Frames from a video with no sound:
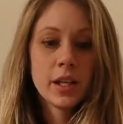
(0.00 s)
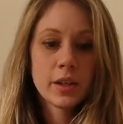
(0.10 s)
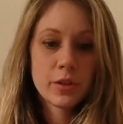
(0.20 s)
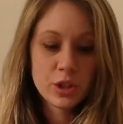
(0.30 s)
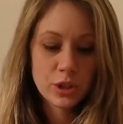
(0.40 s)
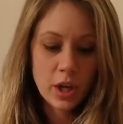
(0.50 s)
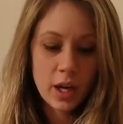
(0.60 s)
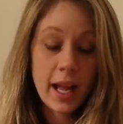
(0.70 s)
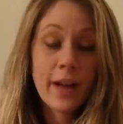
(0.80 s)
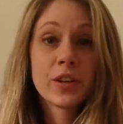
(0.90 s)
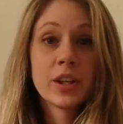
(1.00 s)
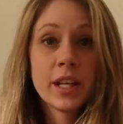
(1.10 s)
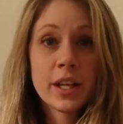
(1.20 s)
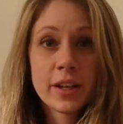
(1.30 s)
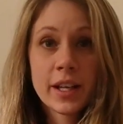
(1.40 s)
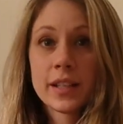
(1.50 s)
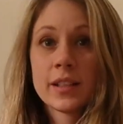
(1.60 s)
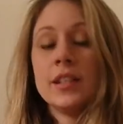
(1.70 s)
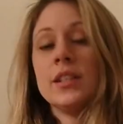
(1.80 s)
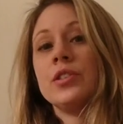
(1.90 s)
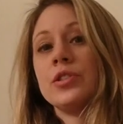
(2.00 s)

you know, does your dog have good hearing?